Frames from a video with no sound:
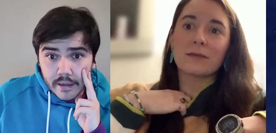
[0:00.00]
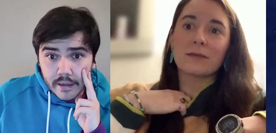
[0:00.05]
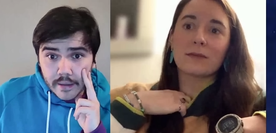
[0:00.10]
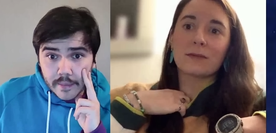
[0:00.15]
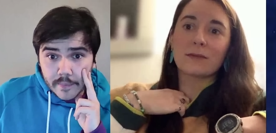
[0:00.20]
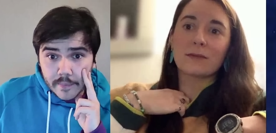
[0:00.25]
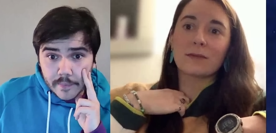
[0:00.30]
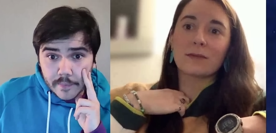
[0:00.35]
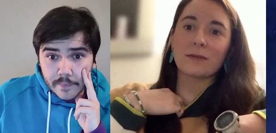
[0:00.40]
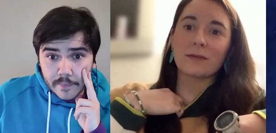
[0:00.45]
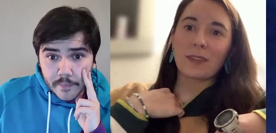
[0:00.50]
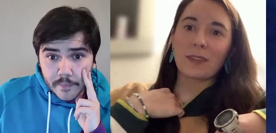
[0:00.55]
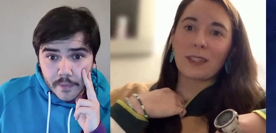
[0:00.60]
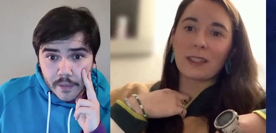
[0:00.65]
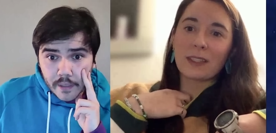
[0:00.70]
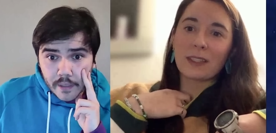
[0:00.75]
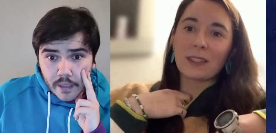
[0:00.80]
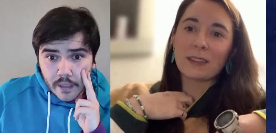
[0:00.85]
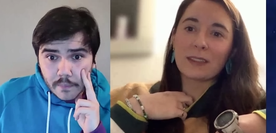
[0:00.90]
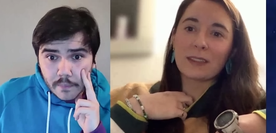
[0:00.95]

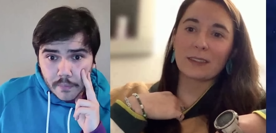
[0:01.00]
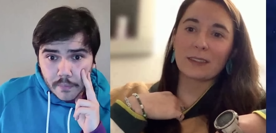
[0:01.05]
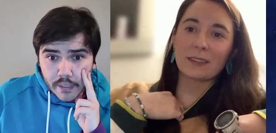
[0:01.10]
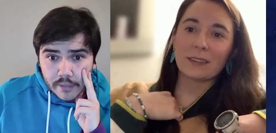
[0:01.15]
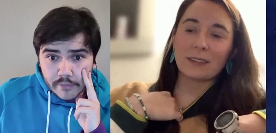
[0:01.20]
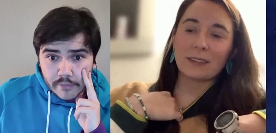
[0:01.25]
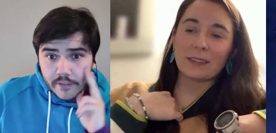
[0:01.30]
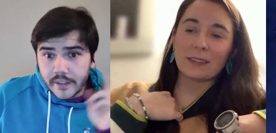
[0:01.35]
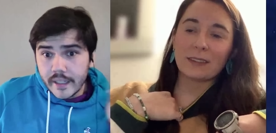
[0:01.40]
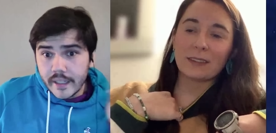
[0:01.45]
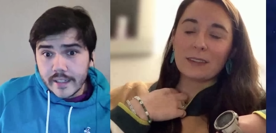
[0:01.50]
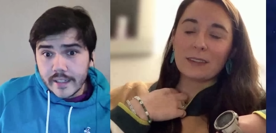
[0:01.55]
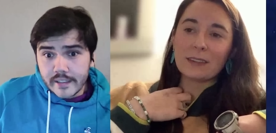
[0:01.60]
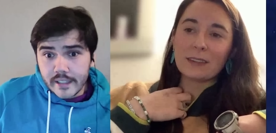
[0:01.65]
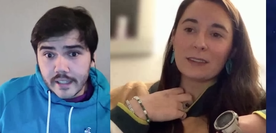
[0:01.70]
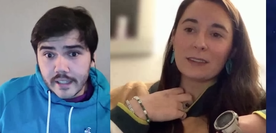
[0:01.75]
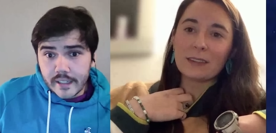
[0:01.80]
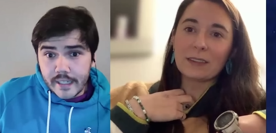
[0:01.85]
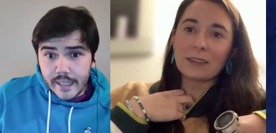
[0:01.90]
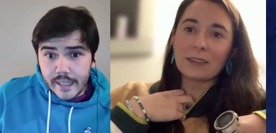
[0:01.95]
Speaker 1: Um but even
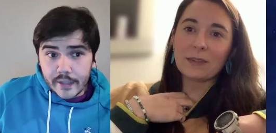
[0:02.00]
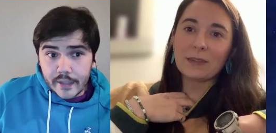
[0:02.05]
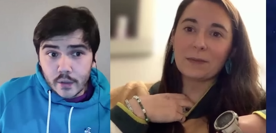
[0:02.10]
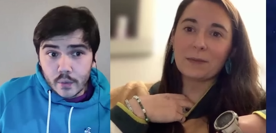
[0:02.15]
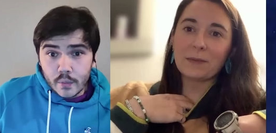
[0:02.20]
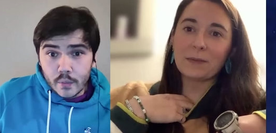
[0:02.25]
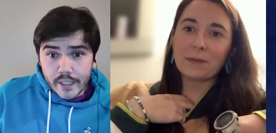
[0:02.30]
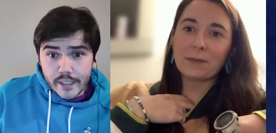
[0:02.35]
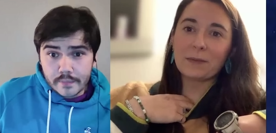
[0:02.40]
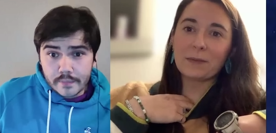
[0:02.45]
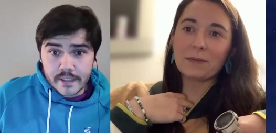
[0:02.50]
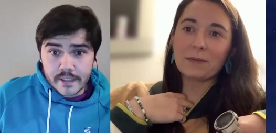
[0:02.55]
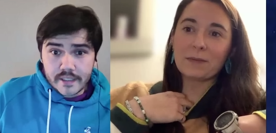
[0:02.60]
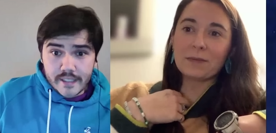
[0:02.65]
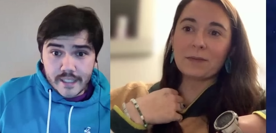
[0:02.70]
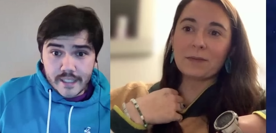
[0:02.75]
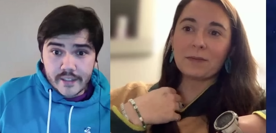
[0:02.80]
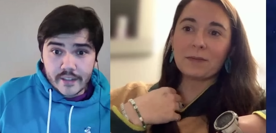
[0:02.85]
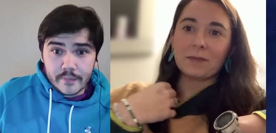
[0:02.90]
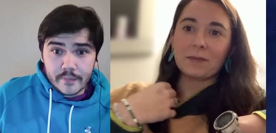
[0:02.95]
then it's like he had the Wes
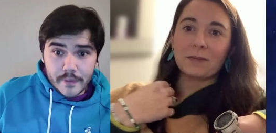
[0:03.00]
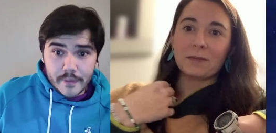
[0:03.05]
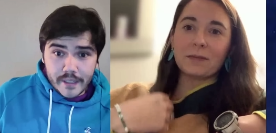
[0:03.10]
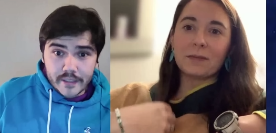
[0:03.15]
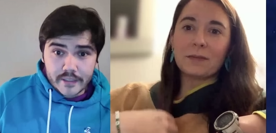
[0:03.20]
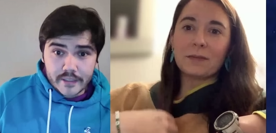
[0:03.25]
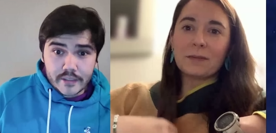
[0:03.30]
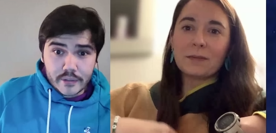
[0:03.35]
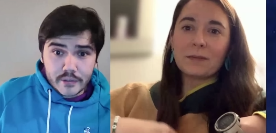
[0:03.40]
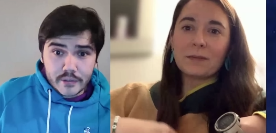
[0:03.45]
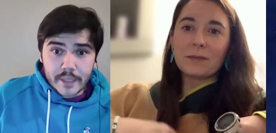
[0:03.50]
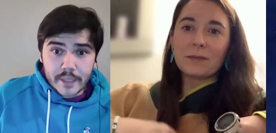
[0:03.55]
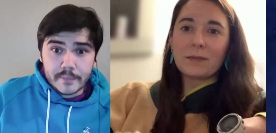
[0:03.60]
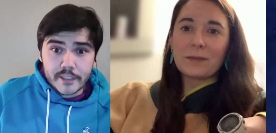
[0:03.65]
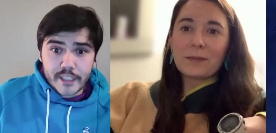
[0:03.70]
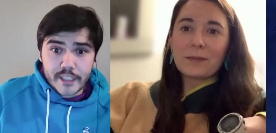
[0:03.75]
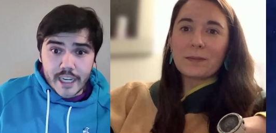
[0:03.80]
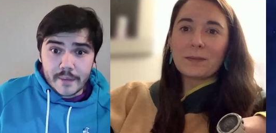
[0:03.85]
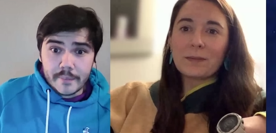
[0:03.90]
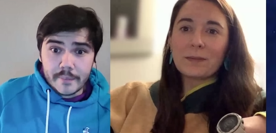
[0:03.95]
mystique of being a
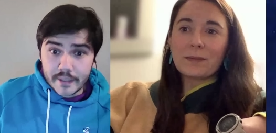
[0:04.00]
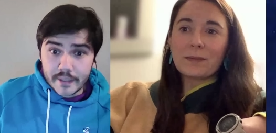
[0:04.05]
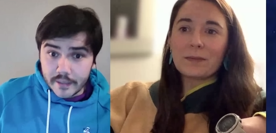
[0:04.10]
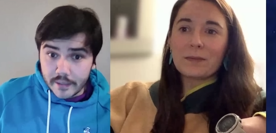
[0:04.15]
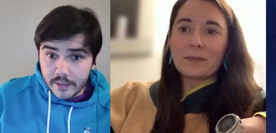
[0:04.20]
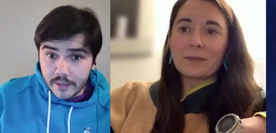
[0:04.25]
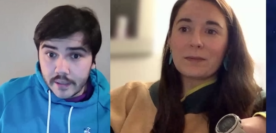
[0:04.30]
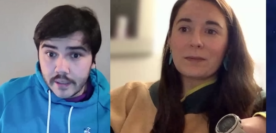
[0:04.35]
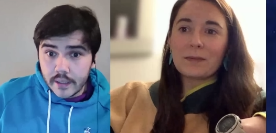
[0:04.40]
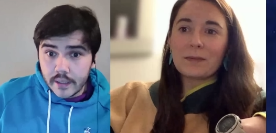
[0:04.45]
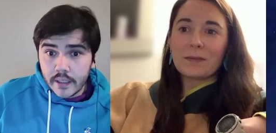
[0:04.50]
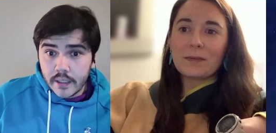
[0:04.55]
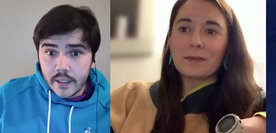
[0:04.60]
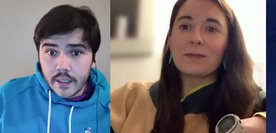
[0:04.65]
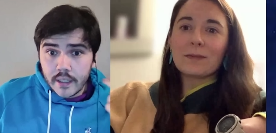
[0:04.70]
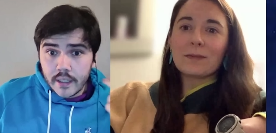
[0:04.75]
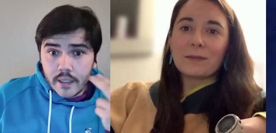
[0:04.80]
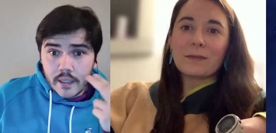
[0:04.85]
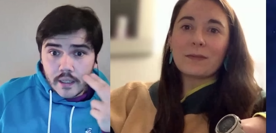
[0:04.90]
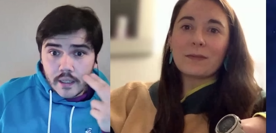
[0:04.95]
two-time champion.
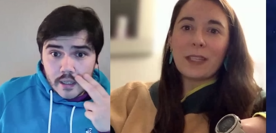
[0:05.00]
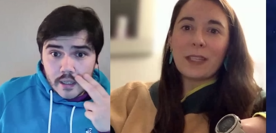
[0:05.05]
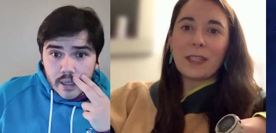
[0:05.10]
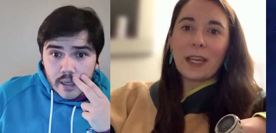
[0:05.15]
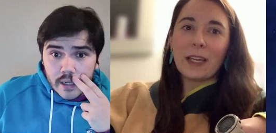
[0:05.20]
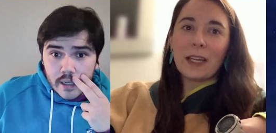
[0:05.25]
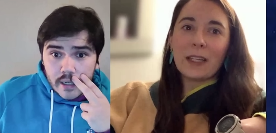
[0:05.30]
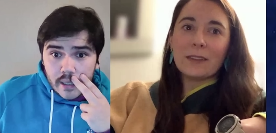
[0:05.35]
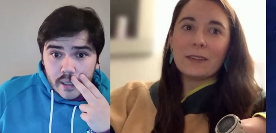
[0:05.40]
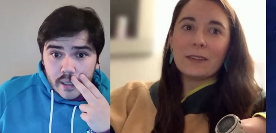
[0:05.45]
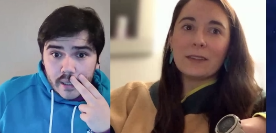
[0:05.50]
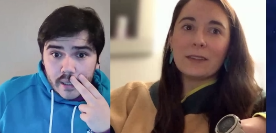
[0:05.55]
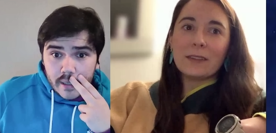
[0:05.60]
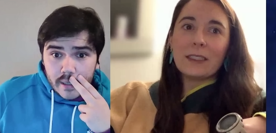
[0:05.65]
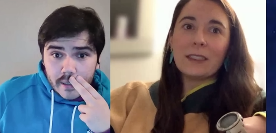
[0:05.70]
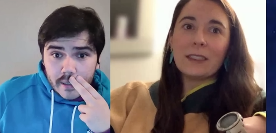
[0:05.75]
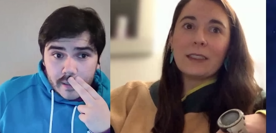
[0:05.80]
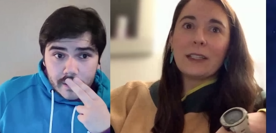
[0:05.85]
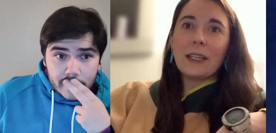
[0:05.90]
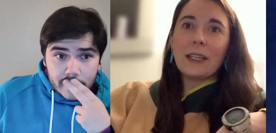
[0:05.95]
Speaker 2: Yeah.
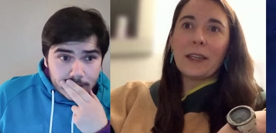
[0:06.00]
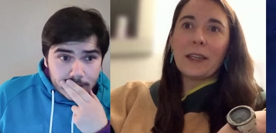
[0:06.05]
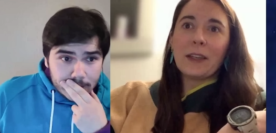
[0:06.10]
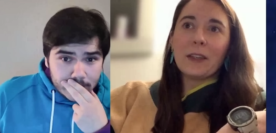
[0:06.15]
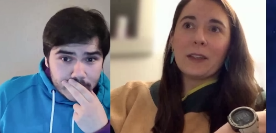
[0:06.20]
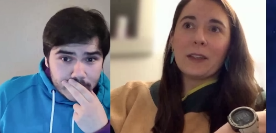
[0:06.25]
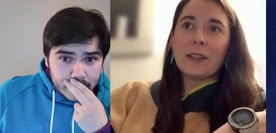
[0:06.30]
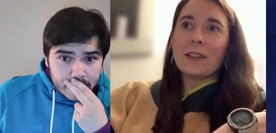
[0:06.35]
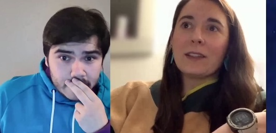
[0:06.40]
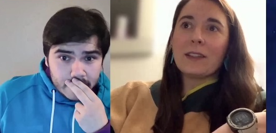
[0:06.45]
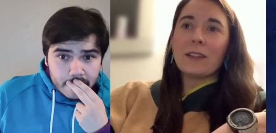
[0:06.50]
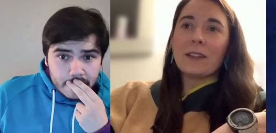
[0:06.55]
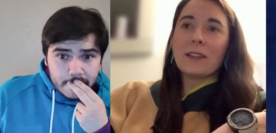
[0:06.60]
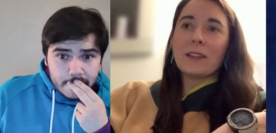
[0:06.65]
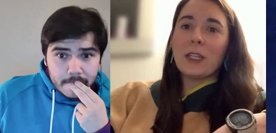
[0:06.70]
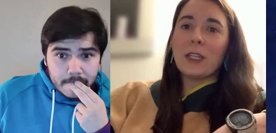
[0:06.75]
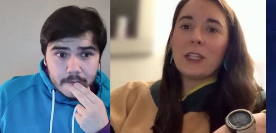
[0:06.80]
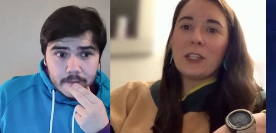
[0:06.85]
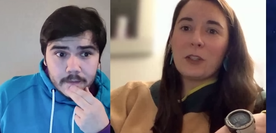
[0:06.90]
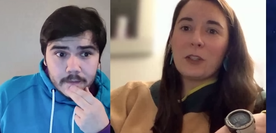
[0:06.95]
And
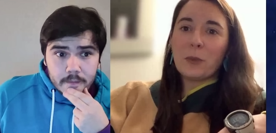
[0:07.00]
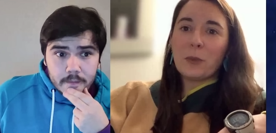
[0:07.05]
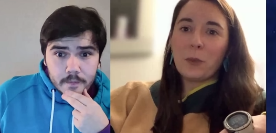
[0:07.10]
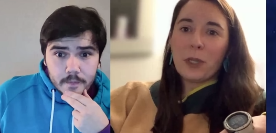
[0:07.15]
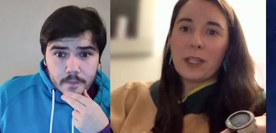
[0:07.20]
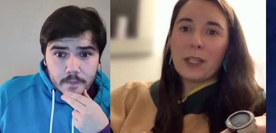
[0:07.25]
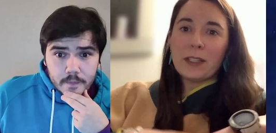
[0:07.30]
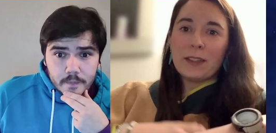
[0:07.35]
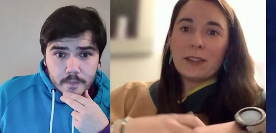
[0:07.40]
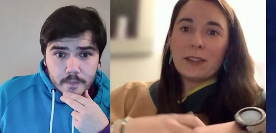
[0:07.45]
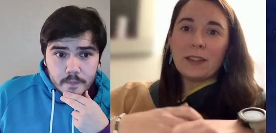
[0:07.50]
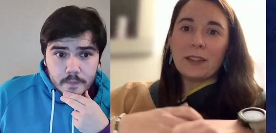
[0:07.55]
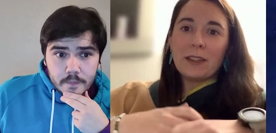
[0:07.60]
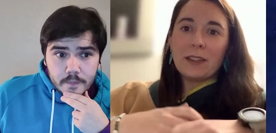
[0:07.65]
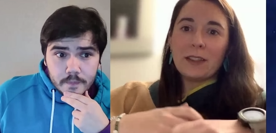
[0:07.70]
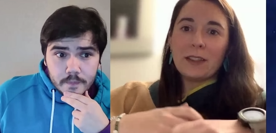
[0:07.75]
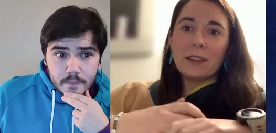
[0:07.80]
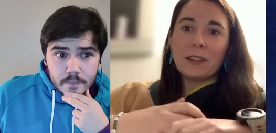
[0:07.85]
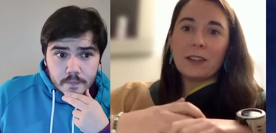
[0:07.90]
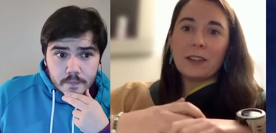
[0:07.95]
his elimination
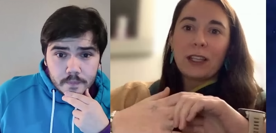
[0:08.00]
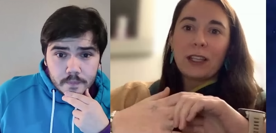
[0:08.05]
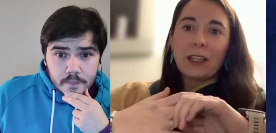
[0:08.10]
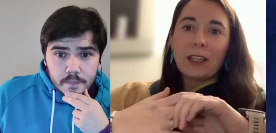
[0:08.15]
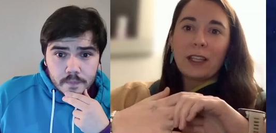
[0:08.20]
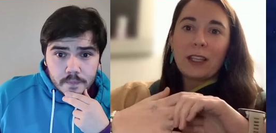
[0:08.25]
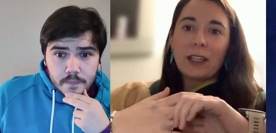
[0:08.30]
wins and